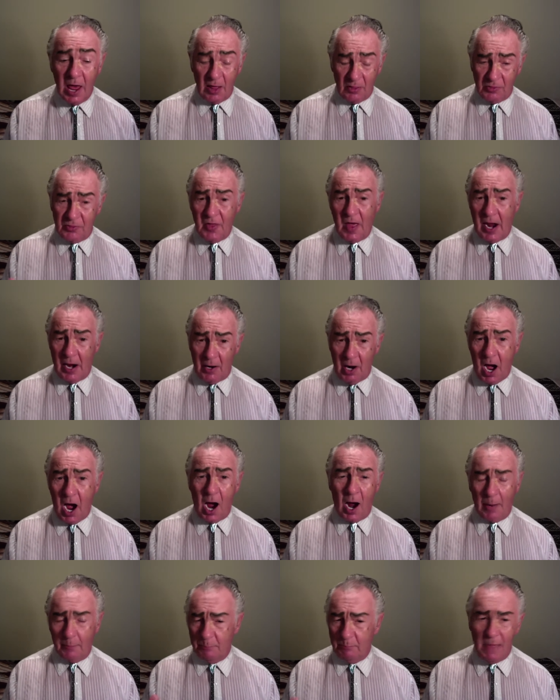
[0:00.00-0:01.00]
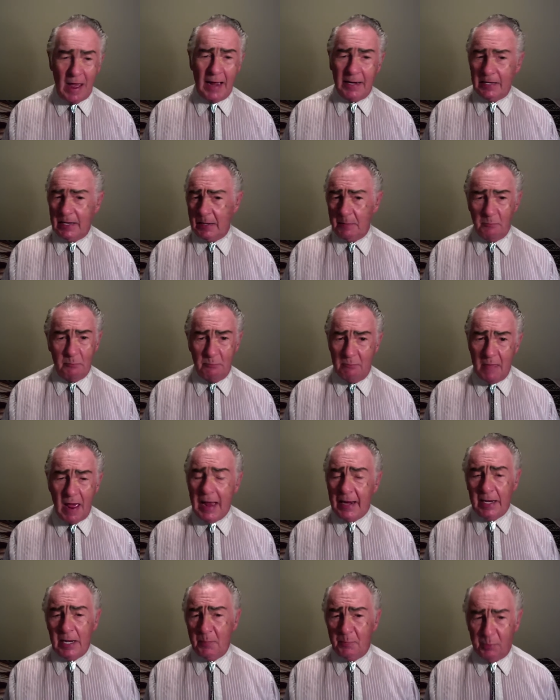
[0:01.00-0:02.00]
There are many,
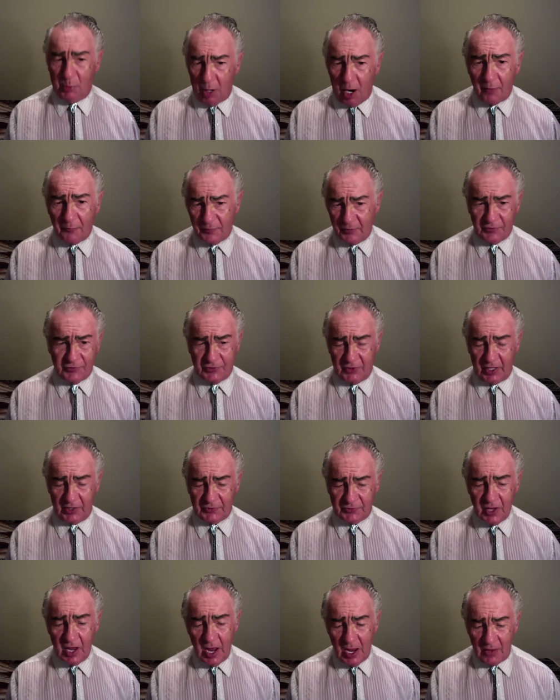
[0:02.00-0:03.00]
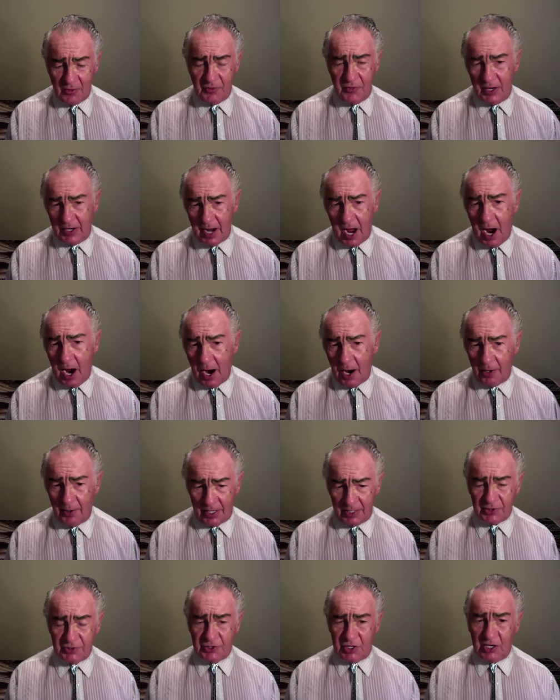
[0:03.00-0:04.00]
many prophecies that are
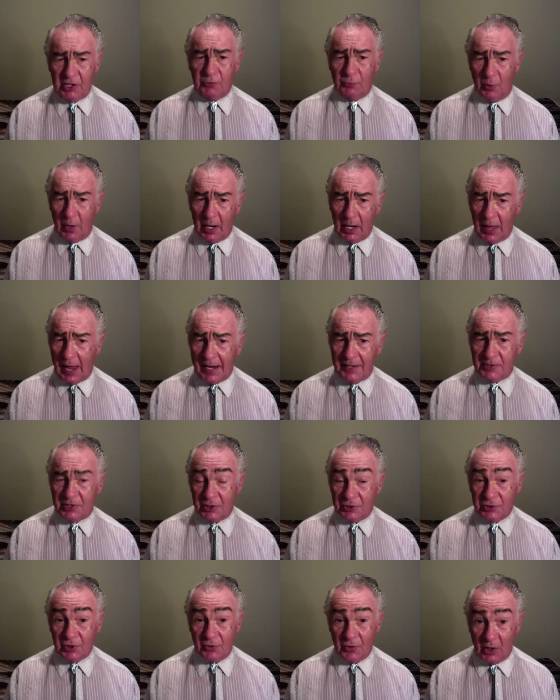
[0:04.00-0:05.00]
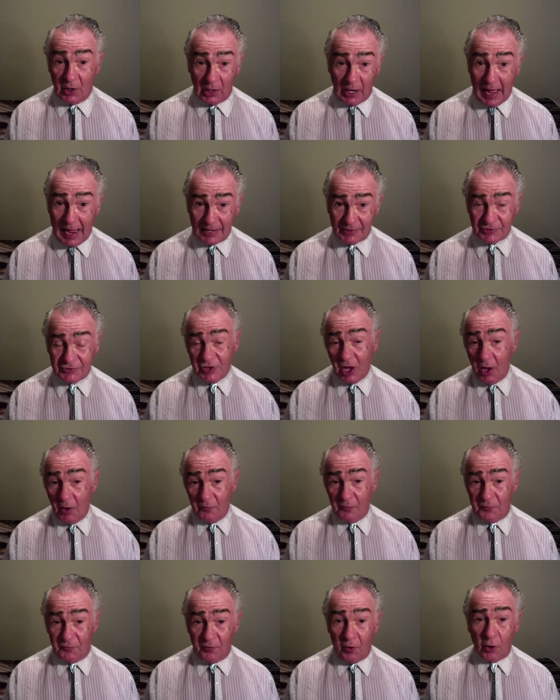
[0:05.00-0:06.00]
indeed related to the last
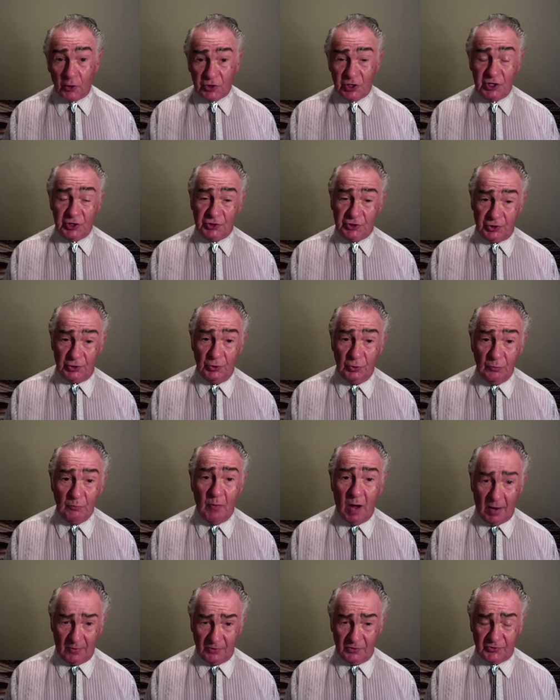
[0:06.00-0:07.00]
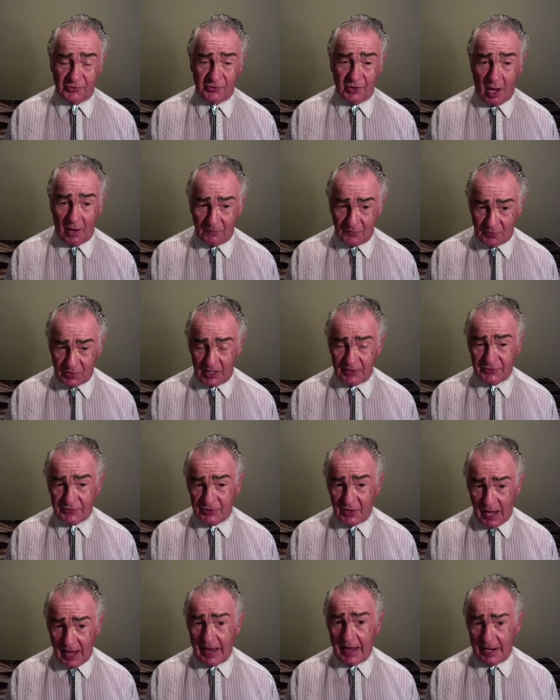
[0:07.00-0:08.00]
42 months of this
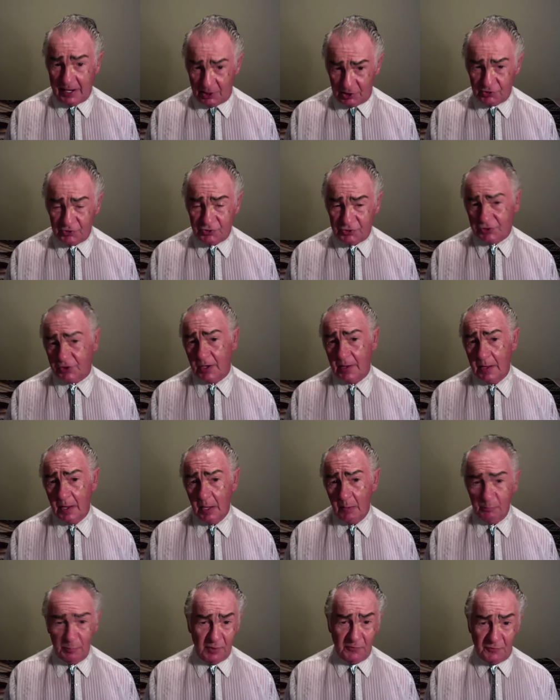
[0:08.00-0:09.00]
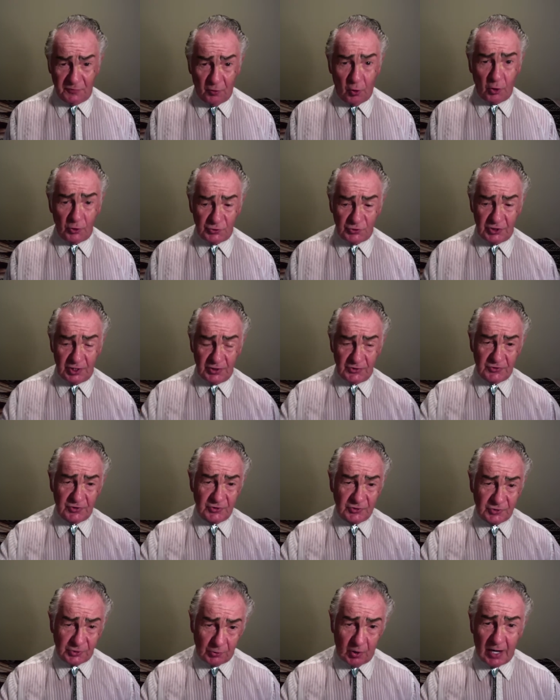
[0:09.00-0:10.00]
age before
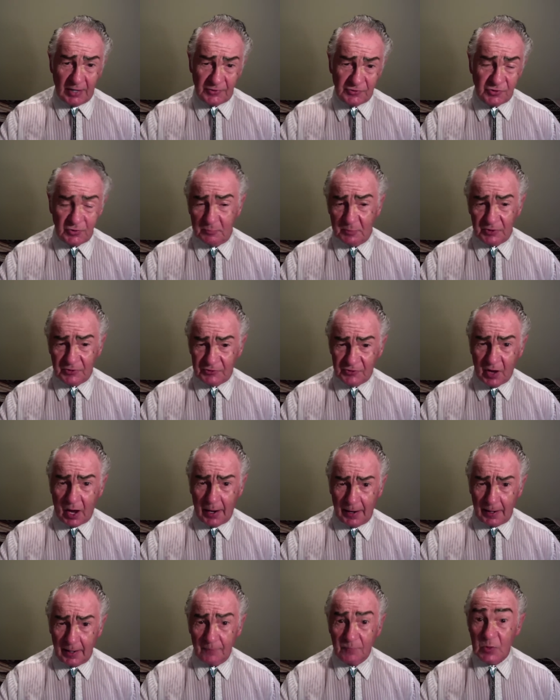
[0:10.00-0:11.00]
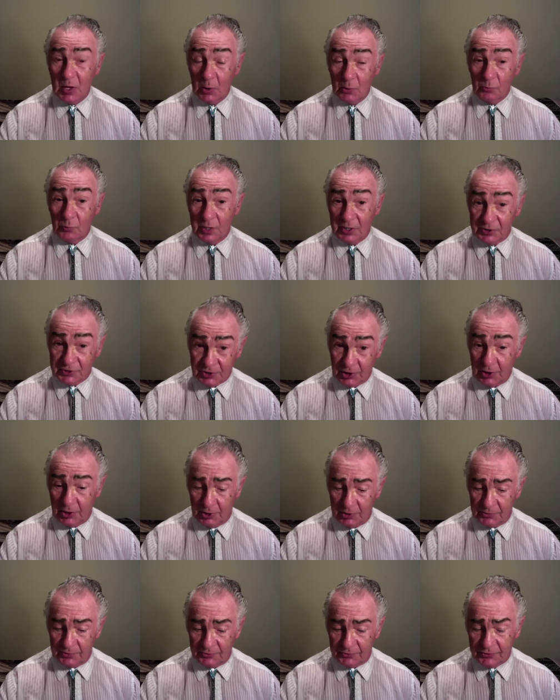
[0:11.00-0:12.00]
Jesus Christ the Messiah
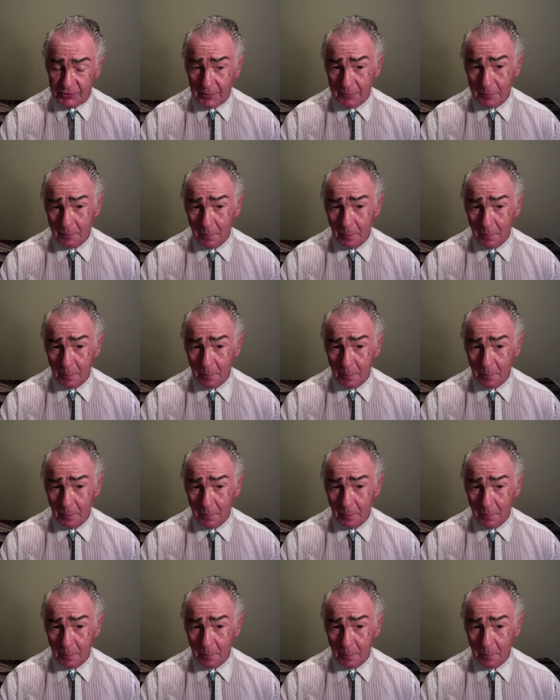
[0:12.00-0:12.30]
returns.